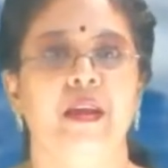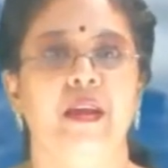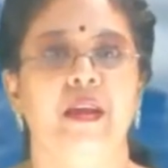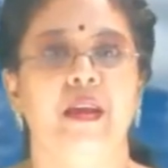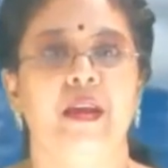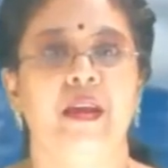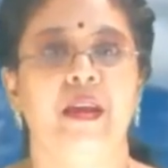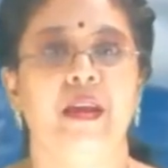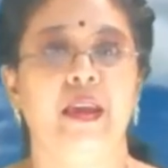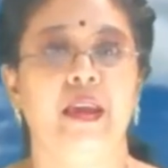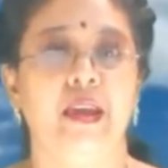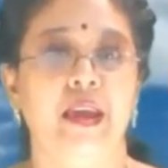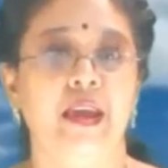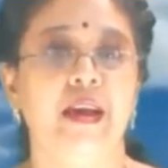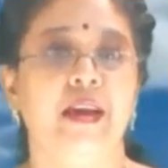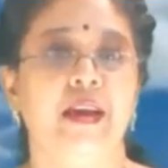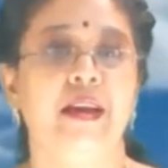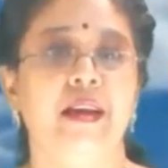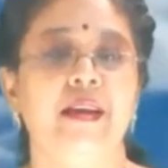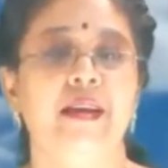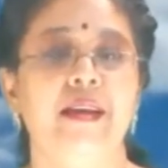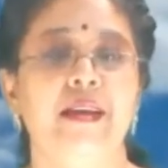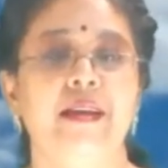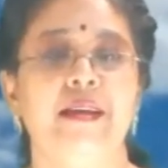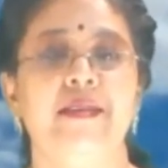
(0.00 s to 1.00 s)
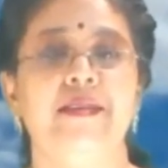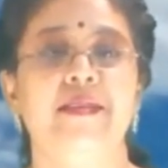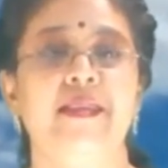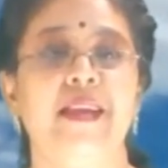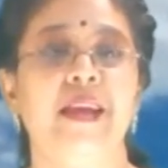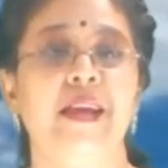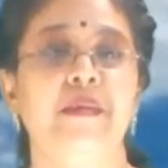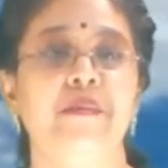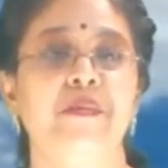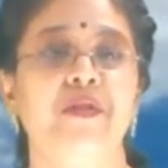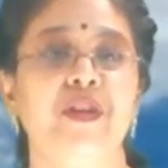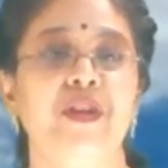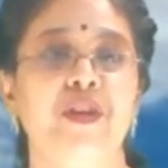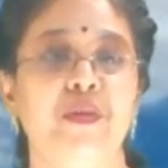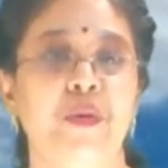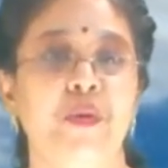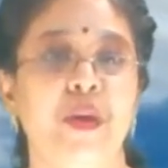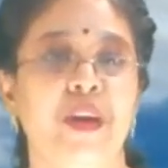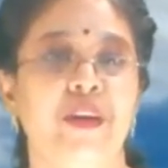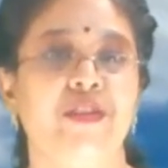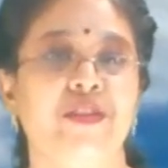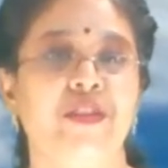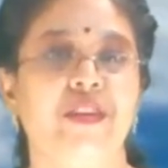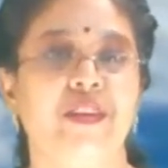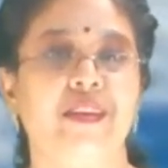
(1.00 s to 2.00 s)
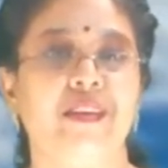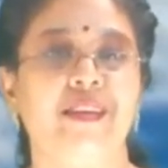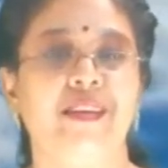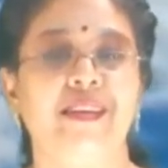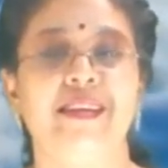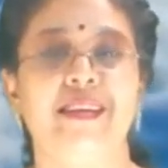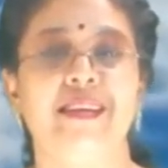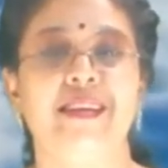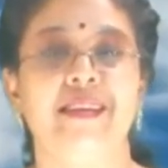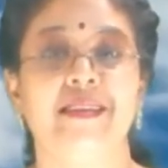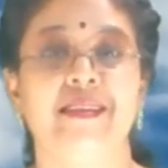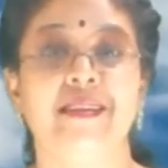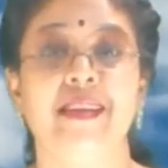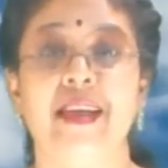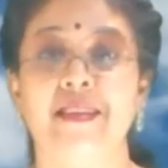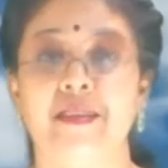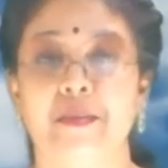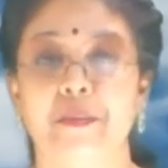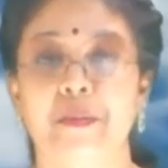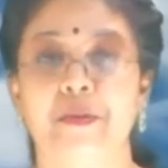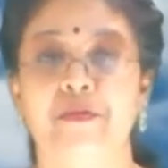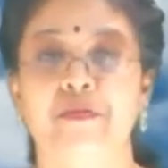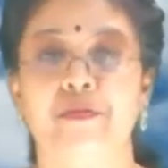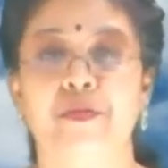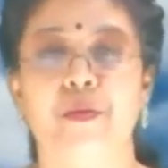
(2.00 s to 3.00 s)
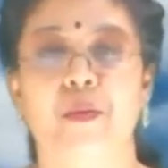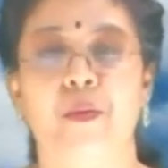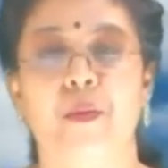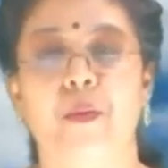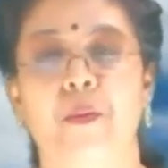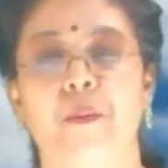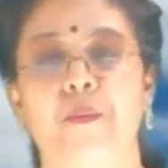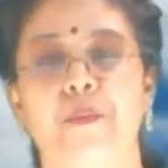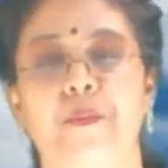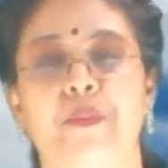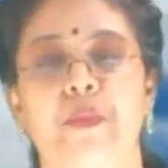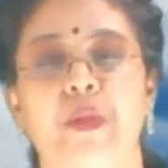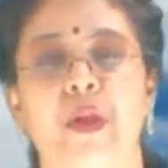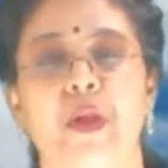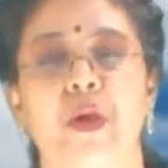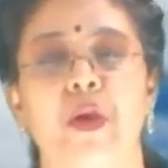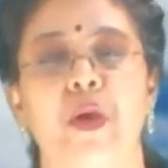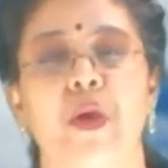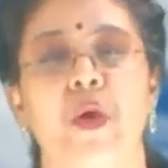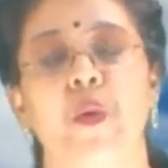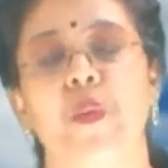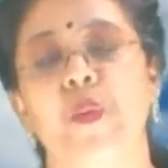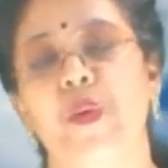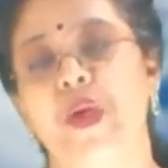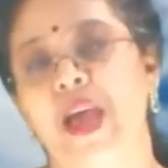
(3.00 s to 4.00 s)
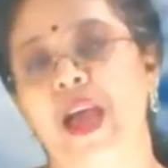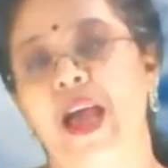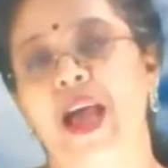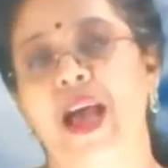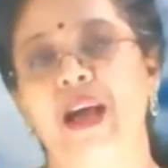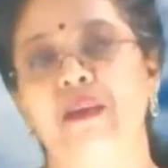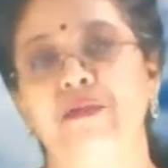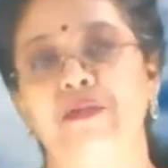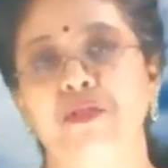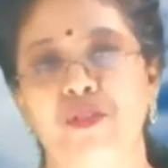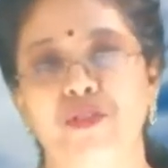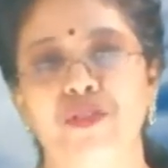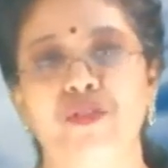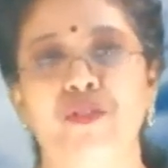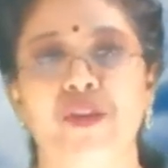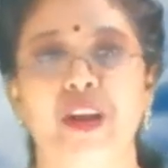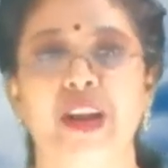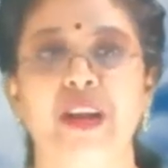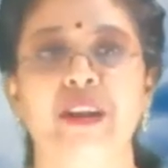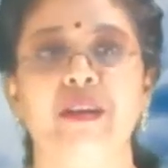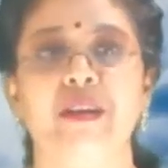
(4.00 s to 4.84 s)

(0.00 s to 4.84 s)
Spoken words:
Here, same situation is as before. We have a straight